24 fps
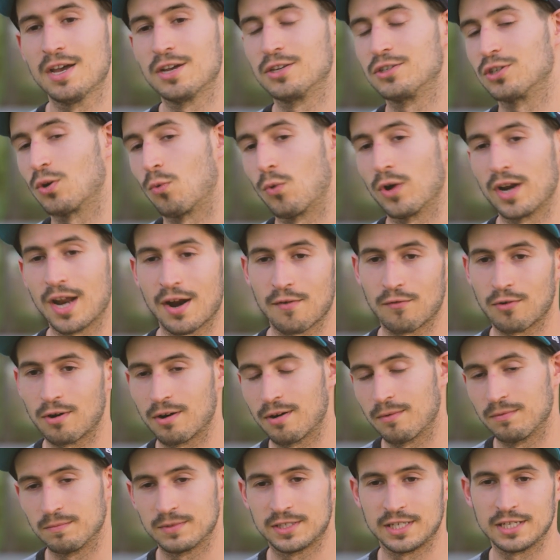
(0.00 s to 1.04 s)
So
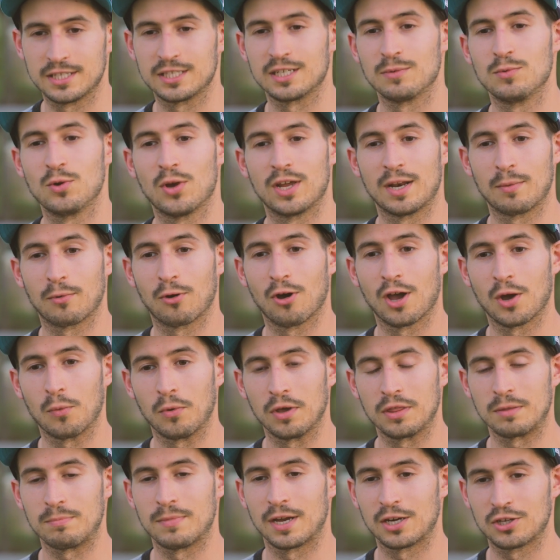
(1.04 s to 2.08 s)
whatever system you end up going
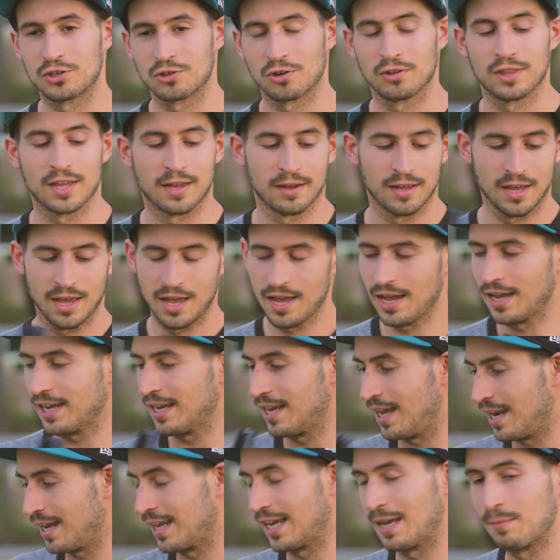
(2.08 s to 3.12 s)
with, make sure that
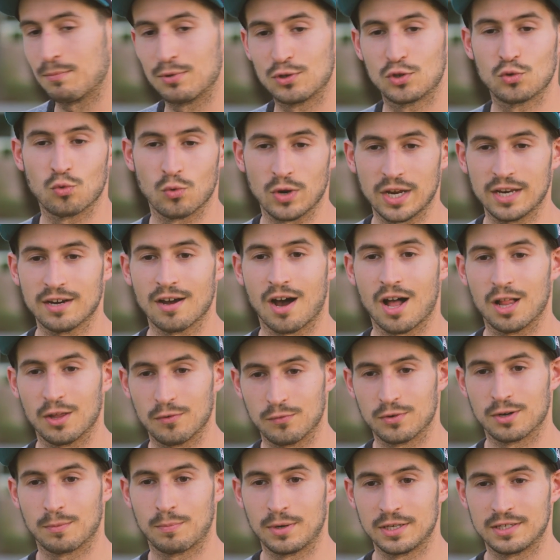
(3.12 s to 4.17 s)
getting in between all
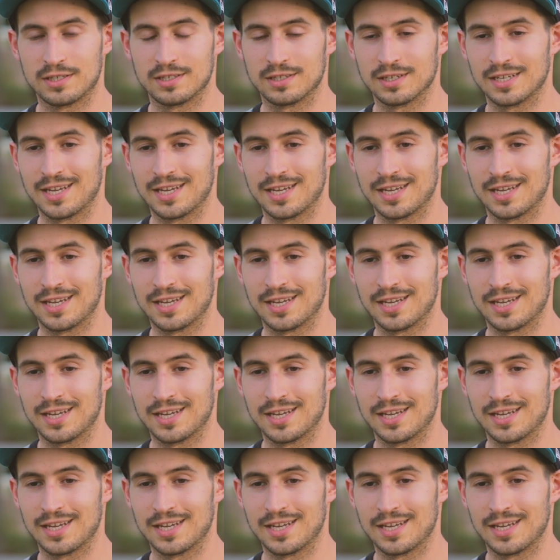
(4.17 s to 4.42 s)
of your pieces